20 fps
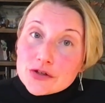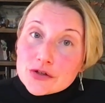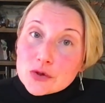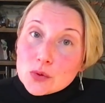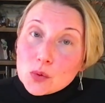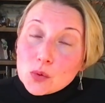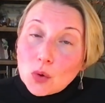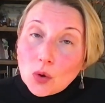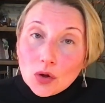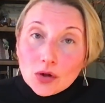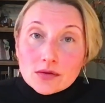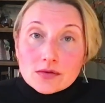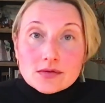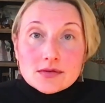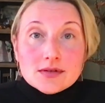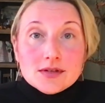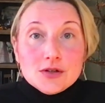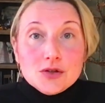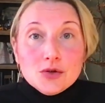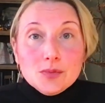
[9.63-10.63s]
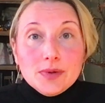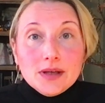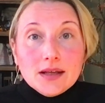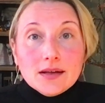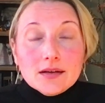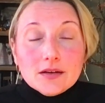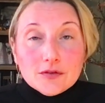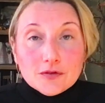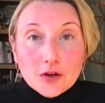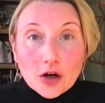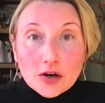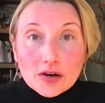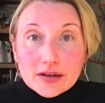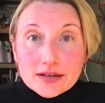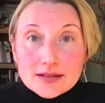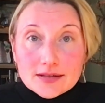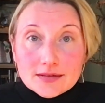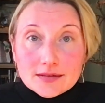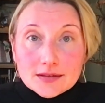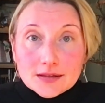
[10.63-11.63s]
school to be a
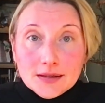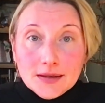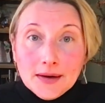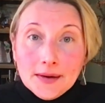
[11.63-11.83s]
florist?